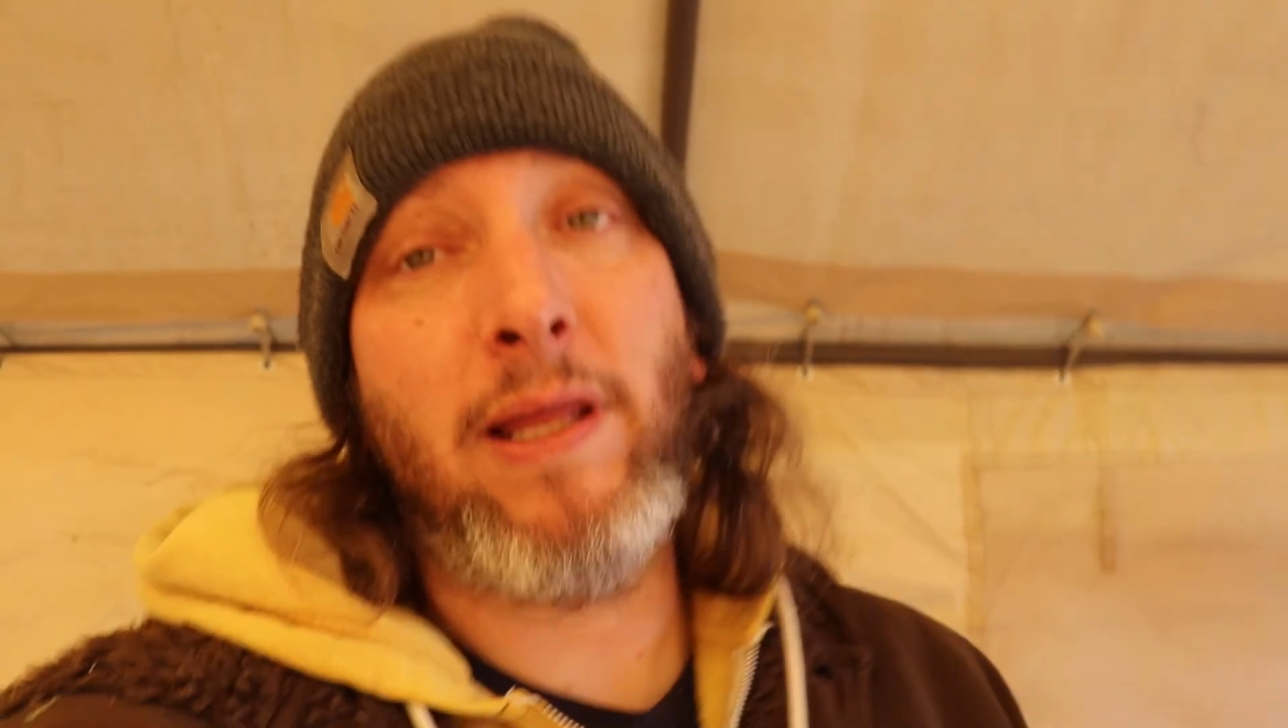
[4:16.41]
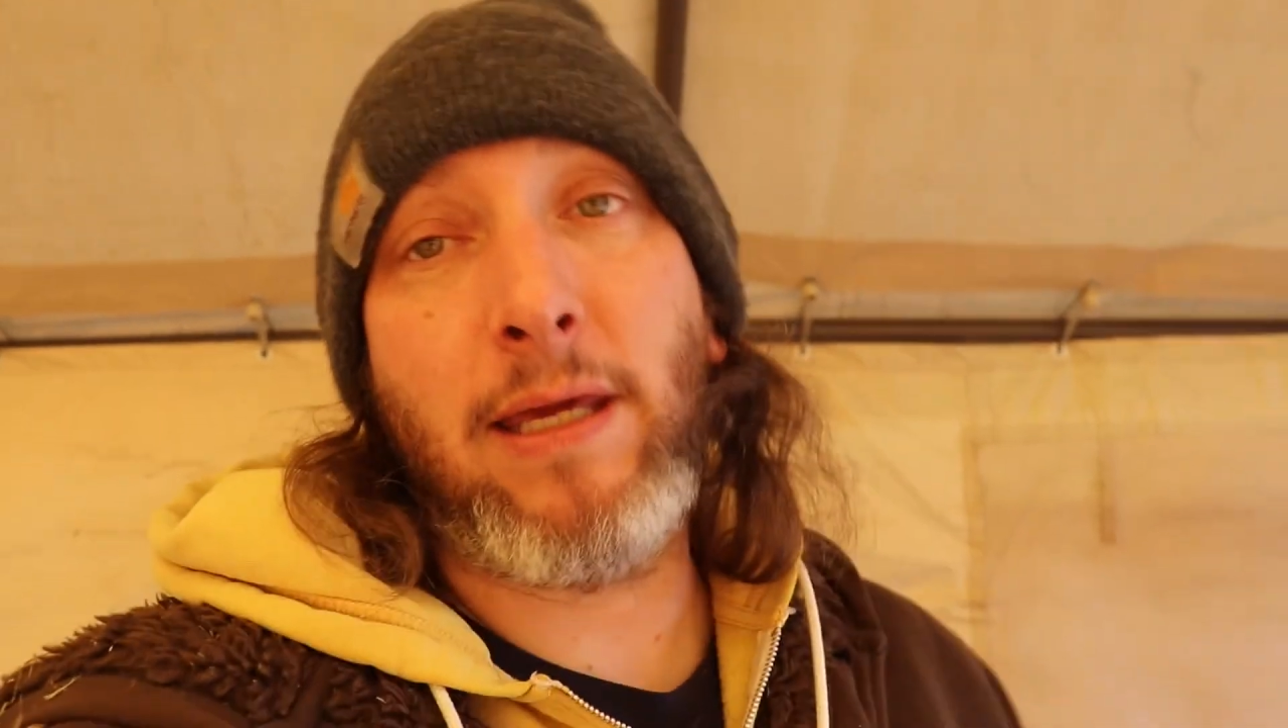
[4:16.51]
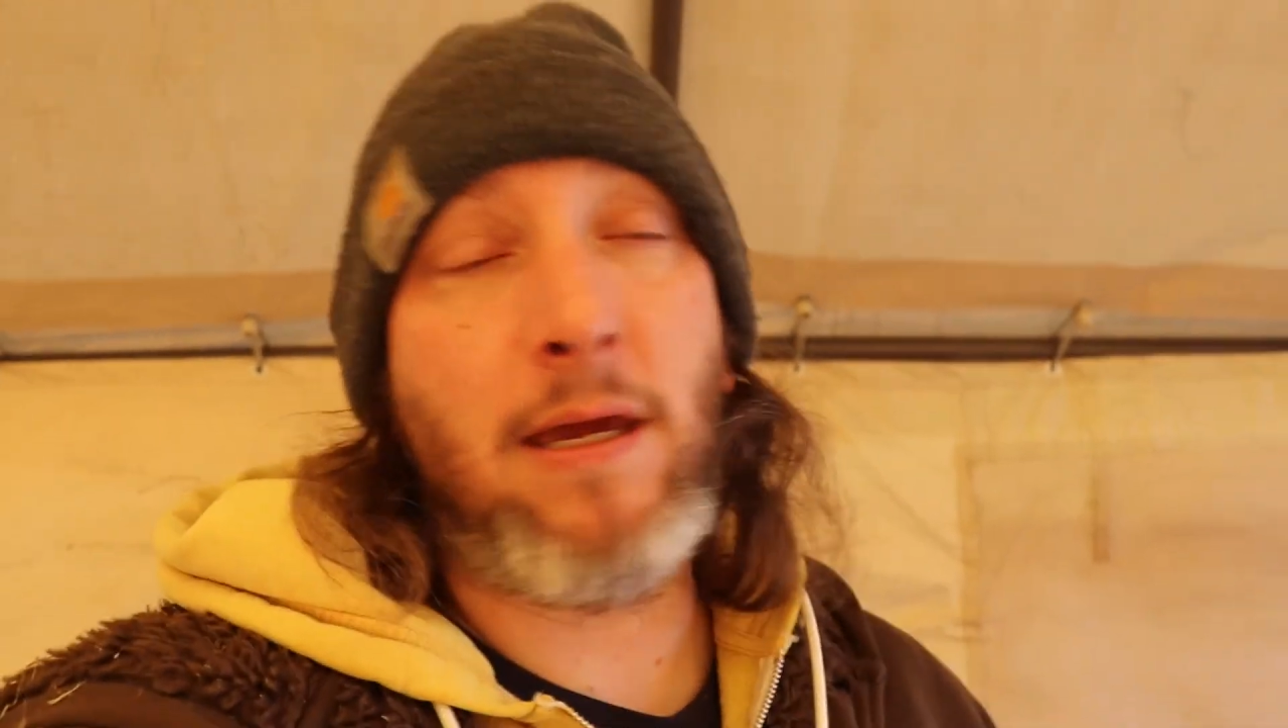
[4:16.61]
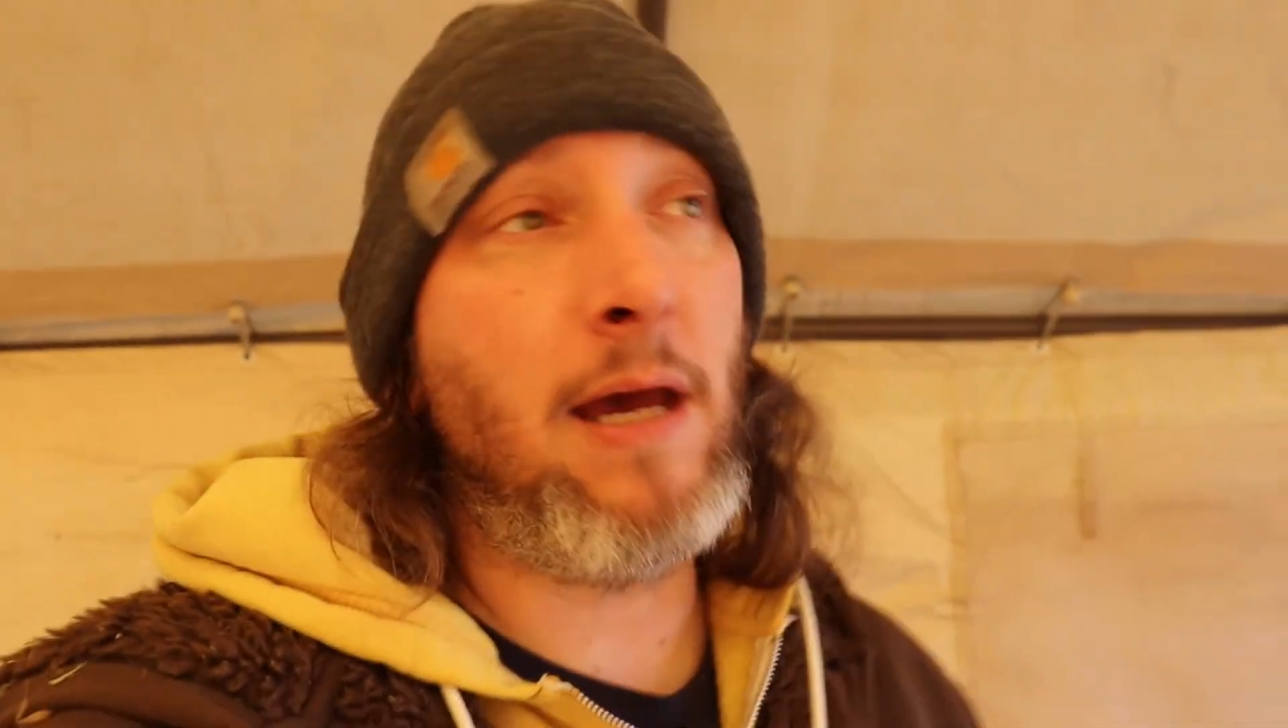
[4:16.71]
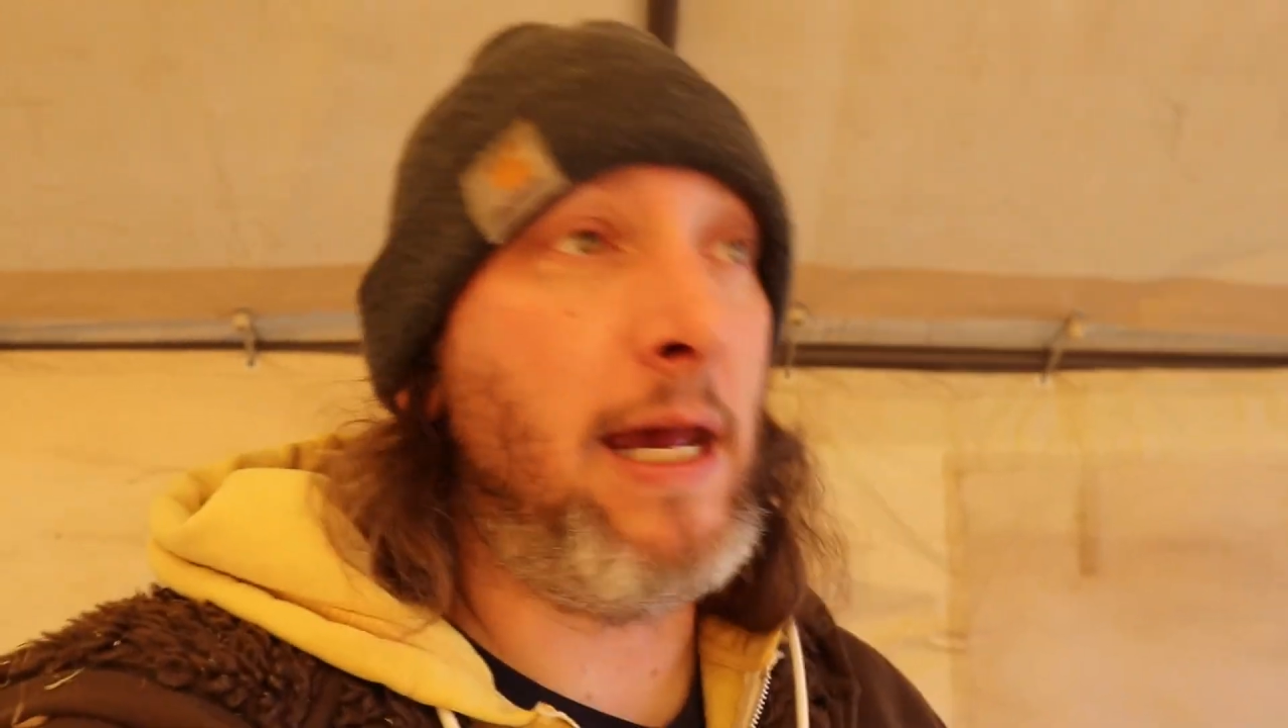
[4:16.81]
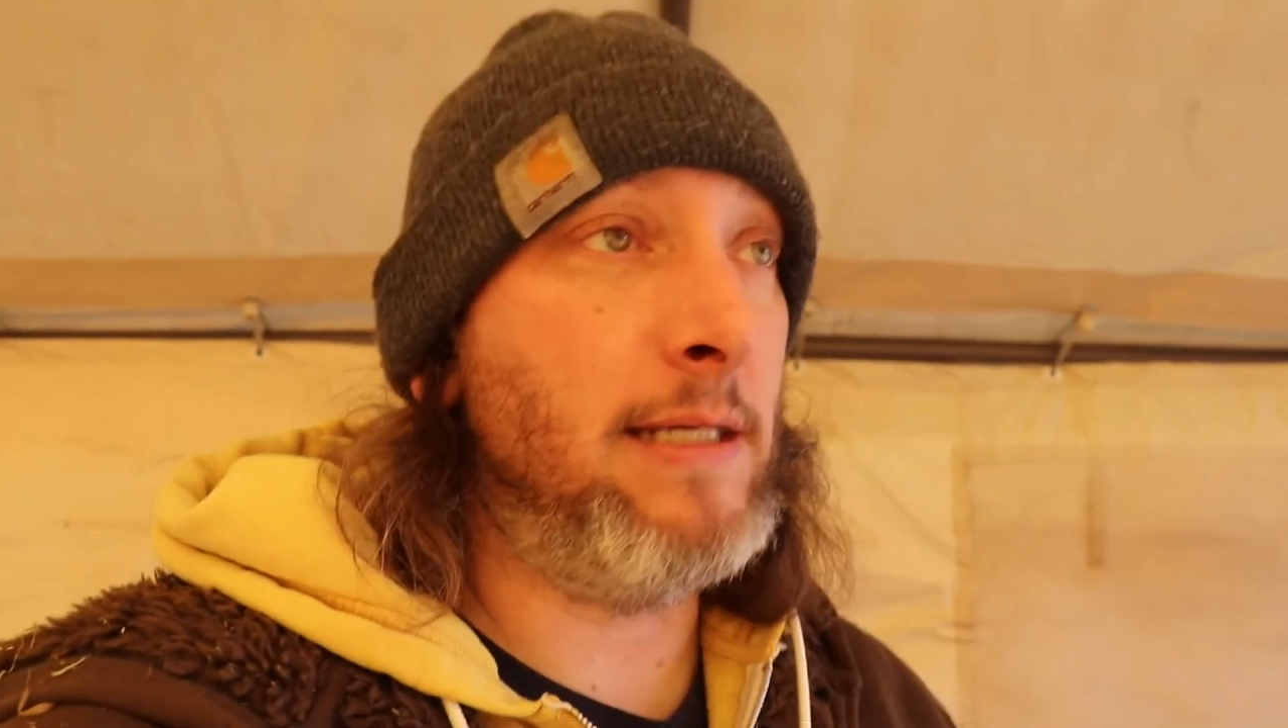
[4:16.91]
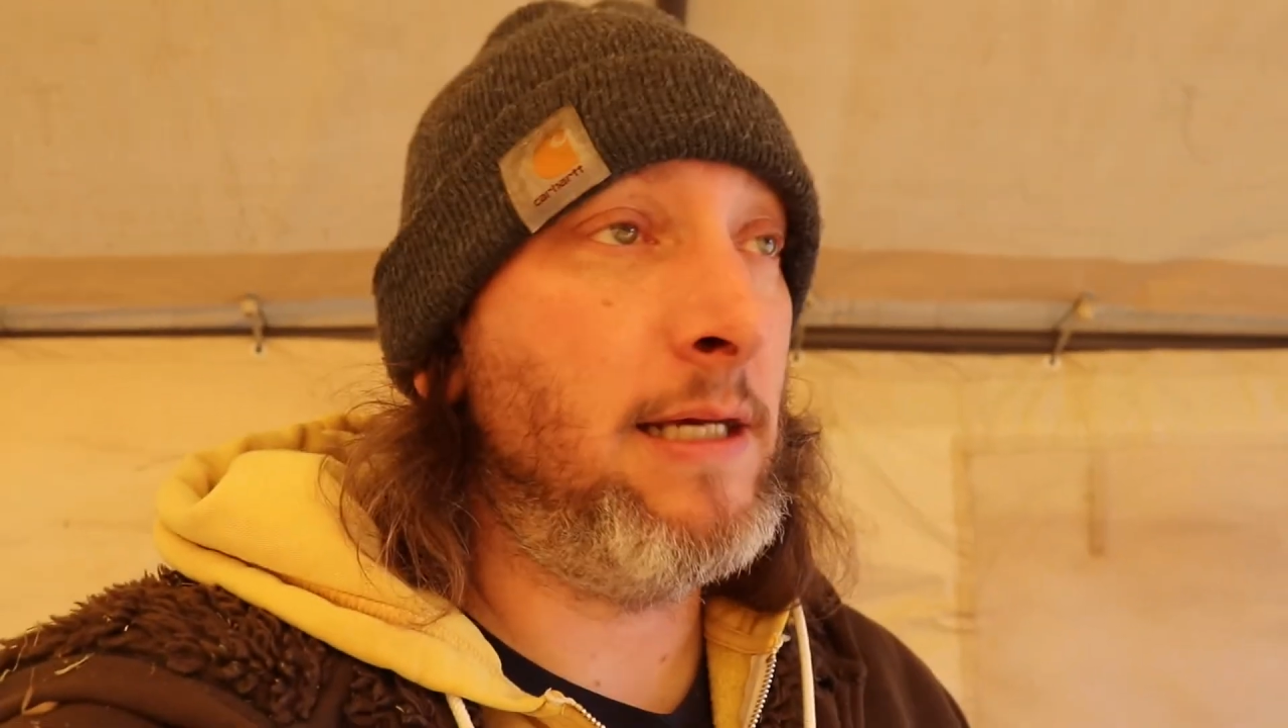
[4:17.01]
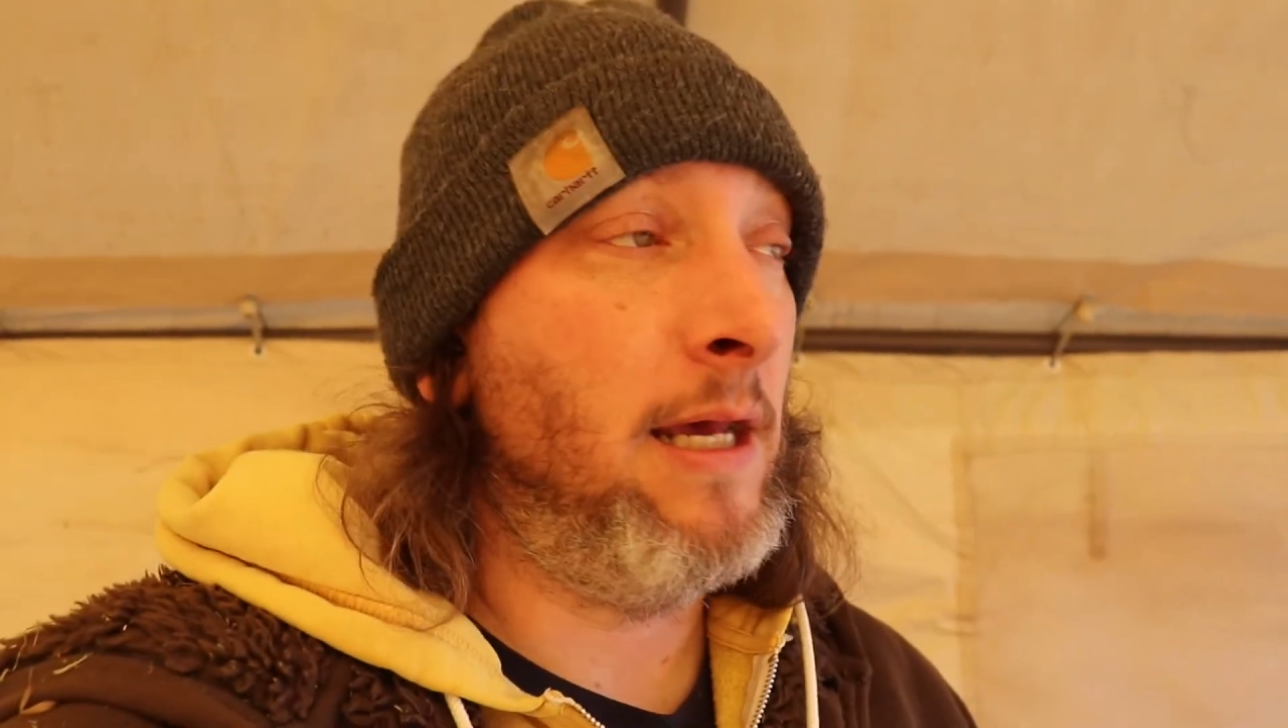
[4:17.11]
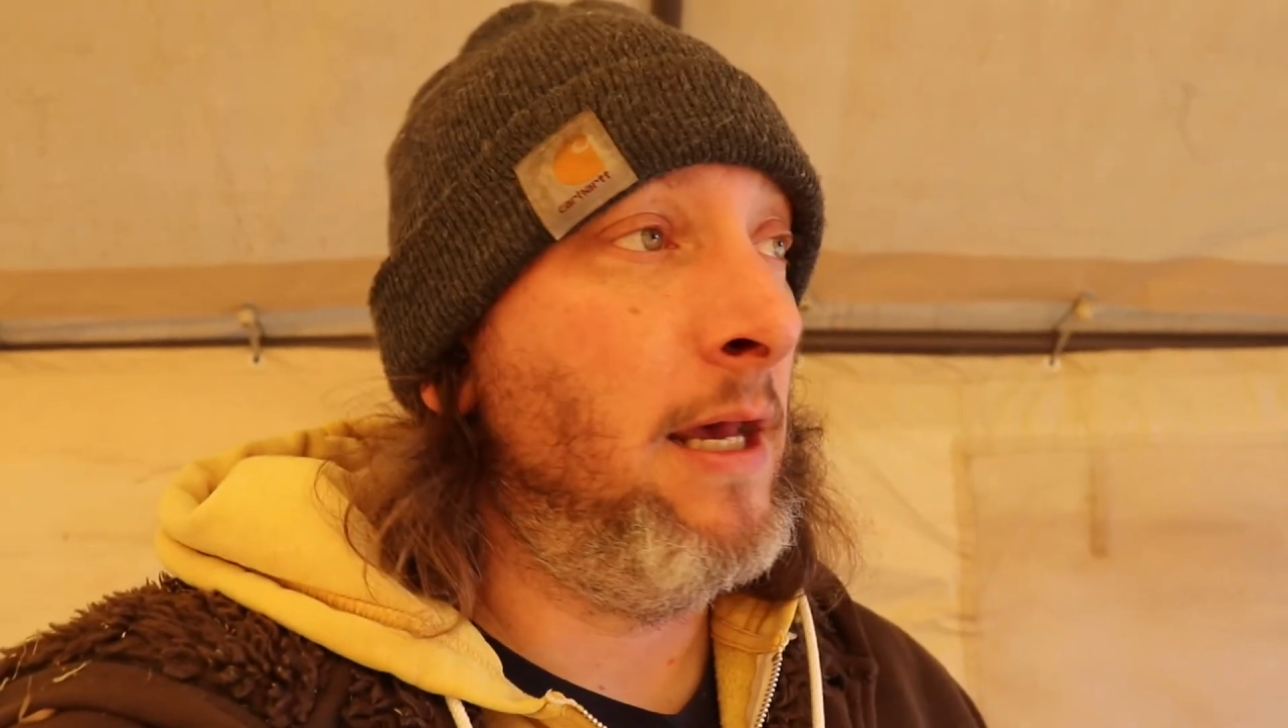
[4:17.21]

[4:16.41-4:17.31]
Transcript: like a kite.